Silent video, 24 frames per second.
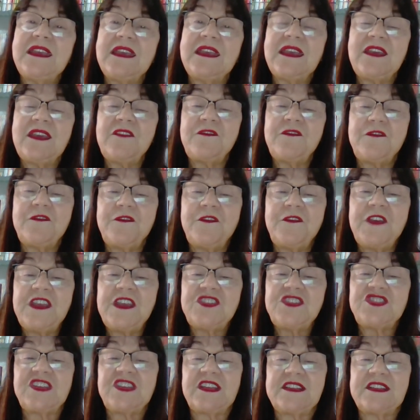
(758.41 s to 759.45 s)

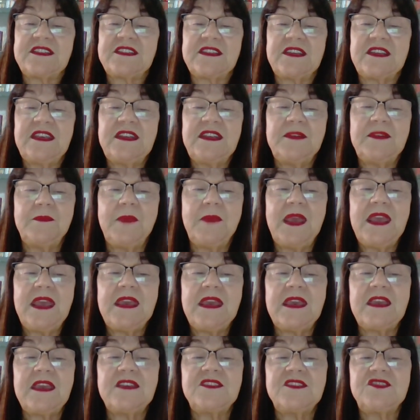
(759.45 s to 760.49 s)
efficient in
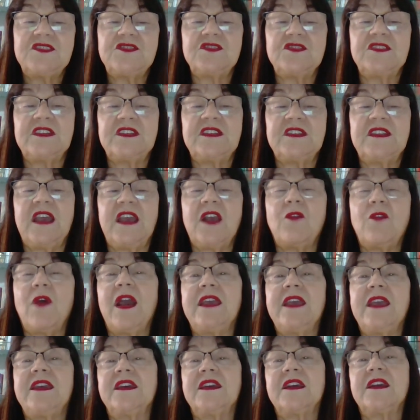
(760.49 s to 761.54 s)
making students
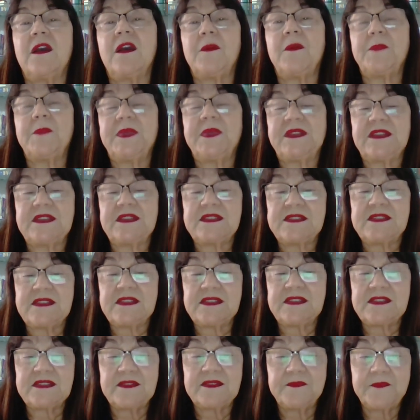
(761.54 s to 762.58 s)
acquire
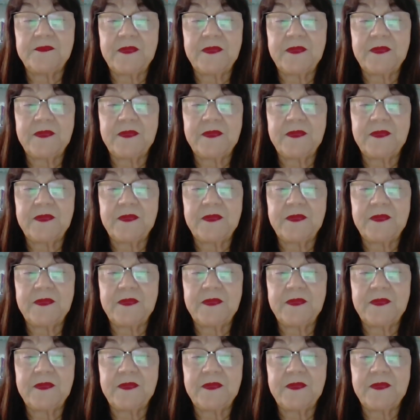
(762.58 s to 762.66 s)
competencies.